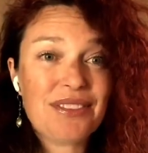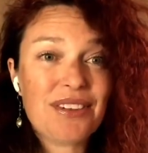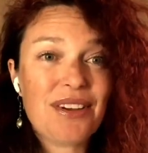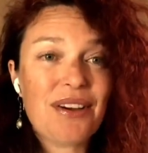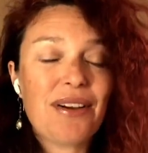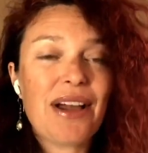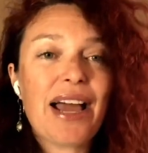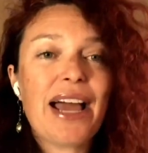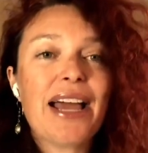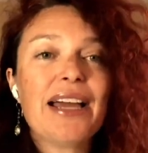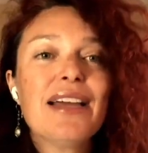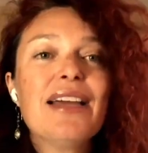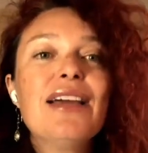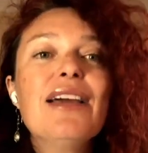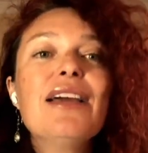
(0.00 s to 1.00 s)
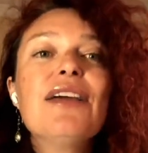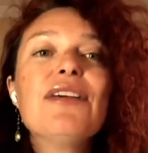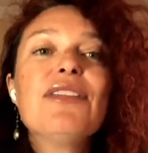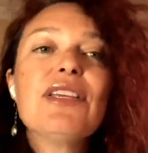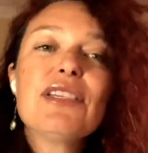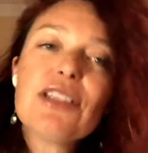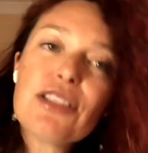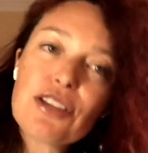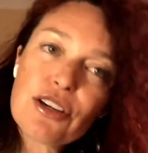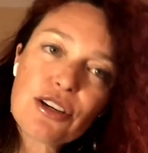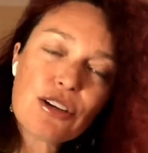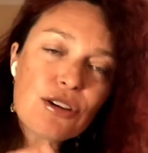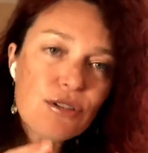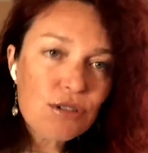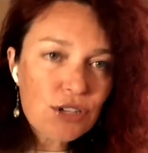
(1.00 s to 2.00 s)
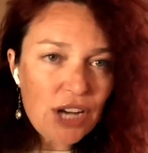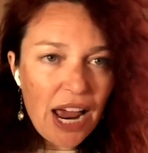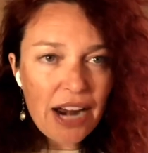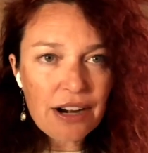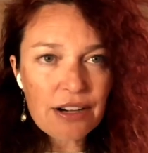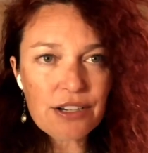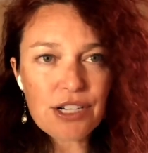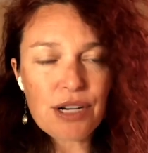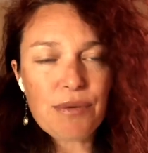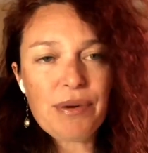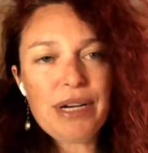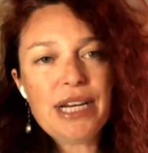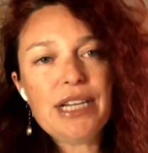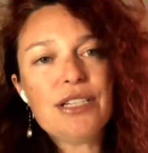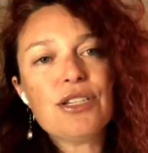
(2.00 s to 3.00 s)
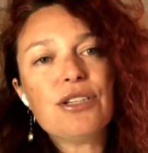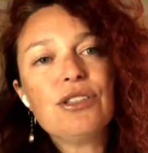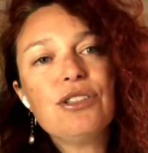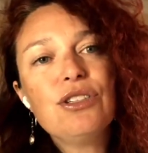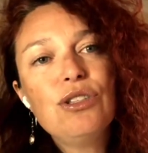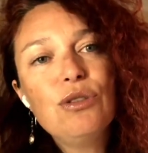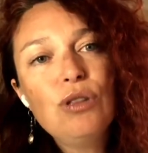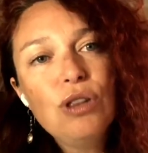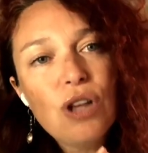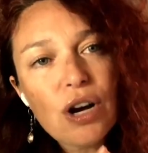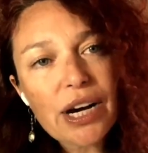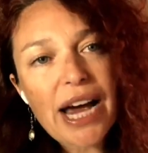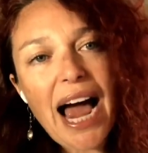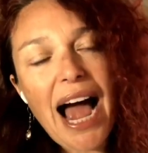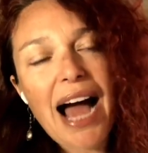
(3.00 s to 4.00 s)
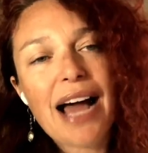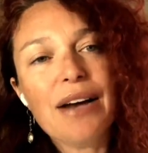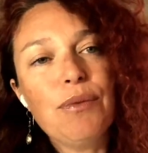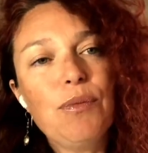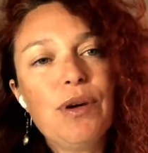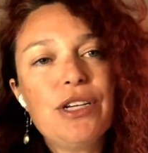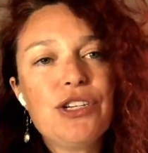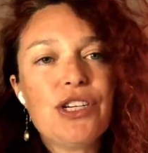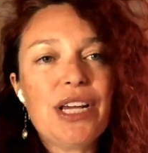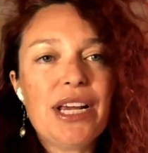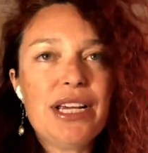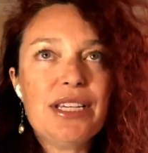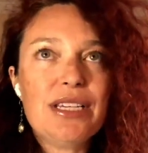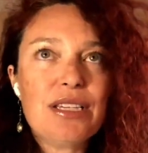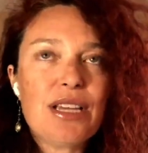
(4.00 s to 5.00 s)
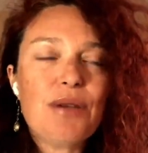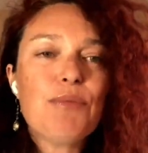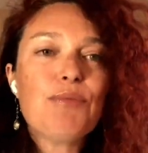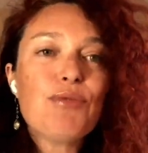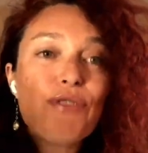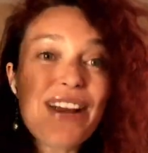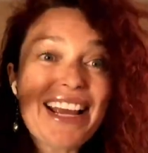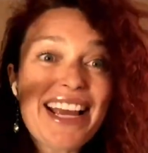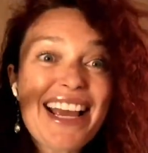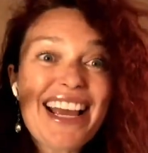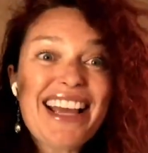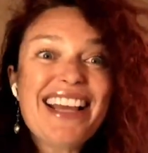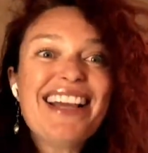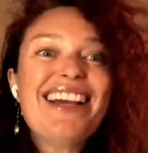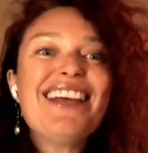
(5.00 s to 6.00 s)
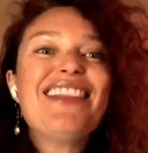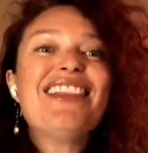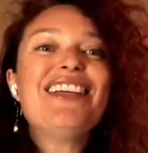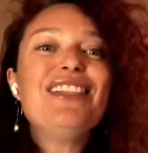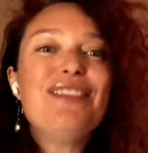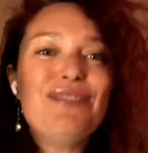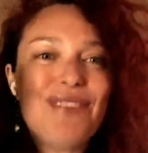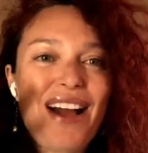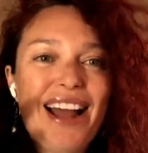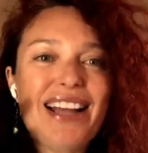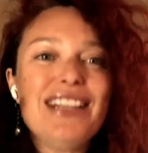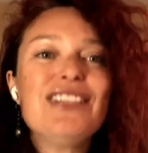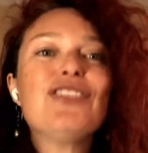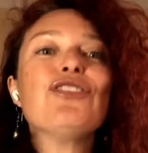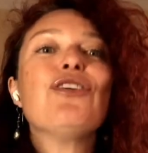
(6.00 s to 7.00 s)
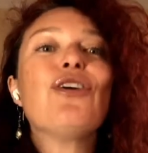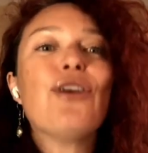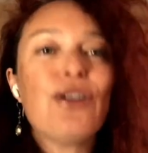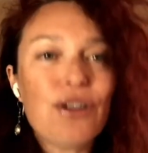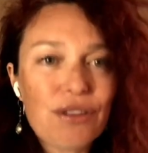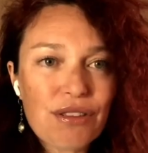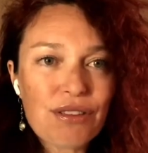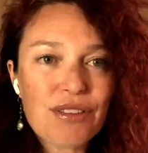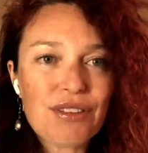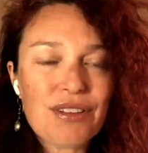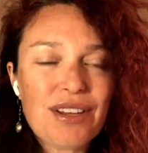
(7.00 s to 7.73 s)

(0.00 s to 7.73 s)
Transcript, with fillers: Okay? This is a huge energy we need to look at, which is bringing the divine to earth